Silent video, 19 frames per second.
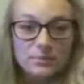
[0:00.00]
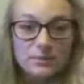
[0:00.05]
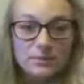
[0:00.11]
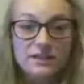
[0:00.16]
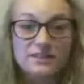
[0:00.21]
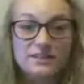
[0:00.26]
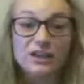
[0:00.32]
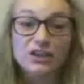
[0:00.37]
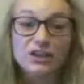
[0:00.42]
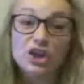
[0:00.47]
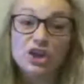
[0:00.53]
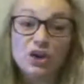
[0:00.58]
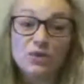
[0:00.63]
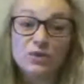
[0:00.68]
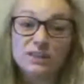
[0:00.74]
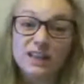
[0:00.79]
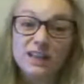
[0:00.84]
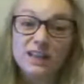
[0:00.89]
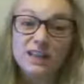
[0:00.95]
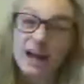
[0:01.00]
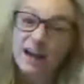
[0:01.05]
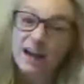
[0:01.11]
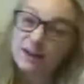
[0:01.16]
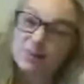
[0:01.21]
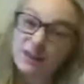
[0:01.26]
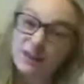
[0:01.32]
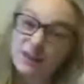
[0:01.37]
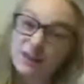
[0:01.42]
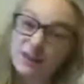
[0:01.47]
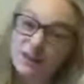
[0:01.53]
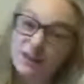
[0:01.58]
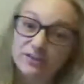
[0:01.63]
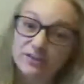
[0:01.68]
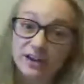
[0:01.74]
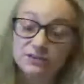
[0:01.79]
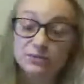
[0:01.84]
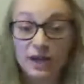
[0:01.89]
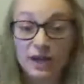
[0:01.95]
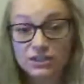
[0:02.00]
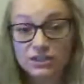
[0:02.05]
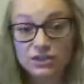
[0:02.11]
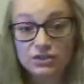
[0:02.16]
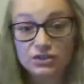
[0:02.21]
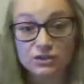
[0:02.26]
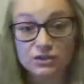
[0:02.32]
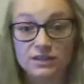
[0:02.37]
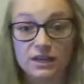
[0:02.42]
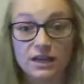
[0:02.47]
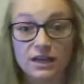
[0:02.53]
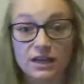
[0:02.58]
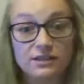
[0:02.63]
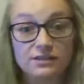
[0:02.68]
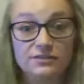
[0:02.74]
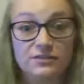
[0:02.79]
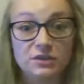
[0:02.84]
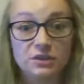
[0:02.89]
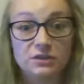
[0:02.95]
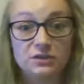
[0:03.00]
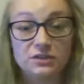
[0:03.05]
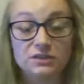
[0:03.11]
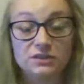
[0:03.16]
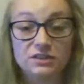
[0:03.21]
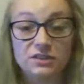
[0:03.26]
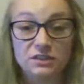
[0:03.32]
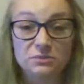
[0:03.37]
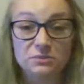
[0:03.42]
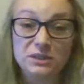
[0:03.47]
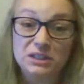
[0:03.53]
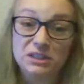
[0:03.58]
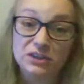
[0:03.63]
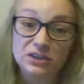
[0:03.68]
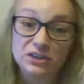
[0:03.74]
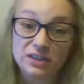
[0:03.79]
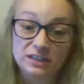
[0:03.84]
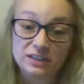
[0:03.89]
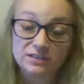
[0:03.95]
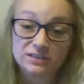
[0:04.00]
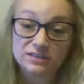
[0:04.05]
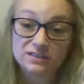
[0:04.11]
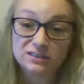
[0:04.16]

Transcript: because I know a lot of my friends wanted to do the science fair this year but couldn't.